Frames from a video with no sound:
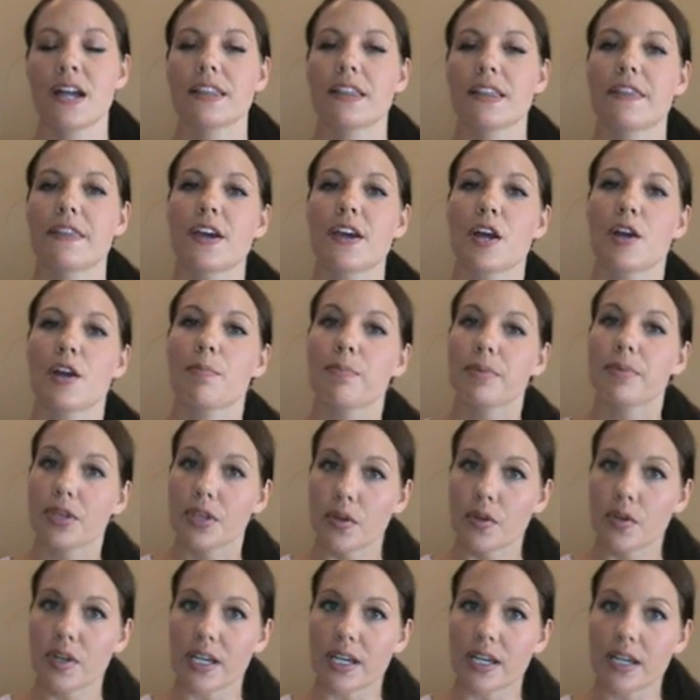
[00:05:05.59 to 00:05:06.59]
the
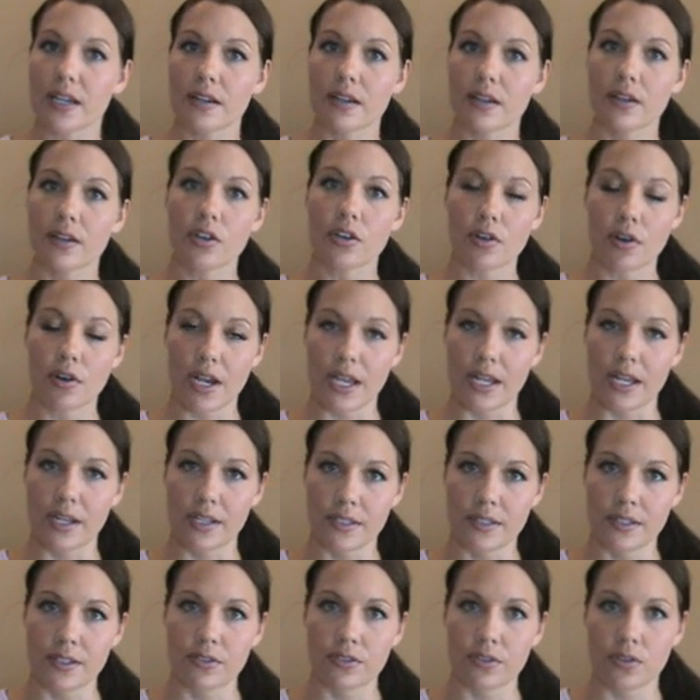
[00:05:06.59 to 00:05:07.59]
therapeutic grade
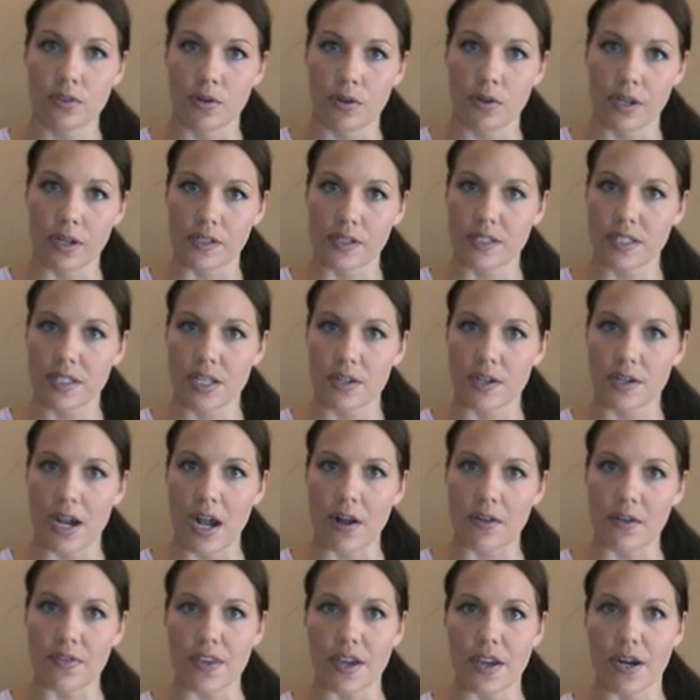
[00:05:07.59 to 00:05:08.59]
essential oils that are
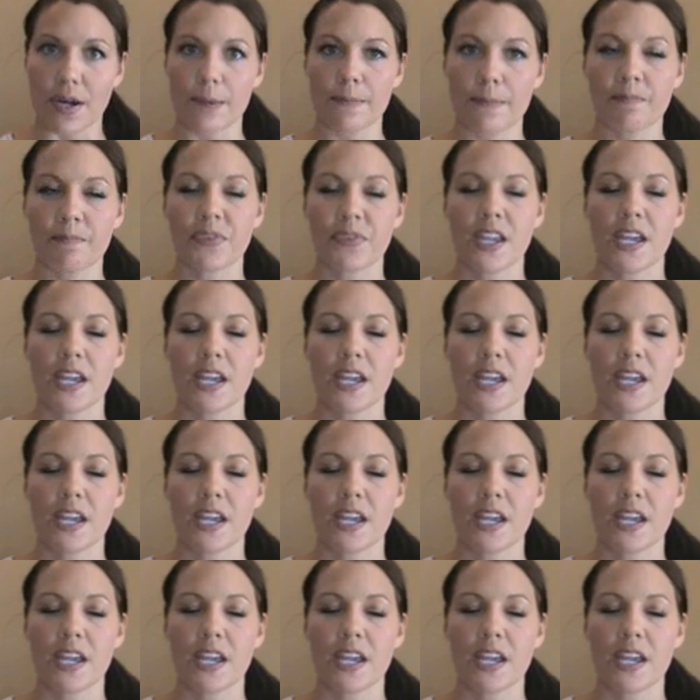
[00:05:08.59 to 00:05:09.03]
out there.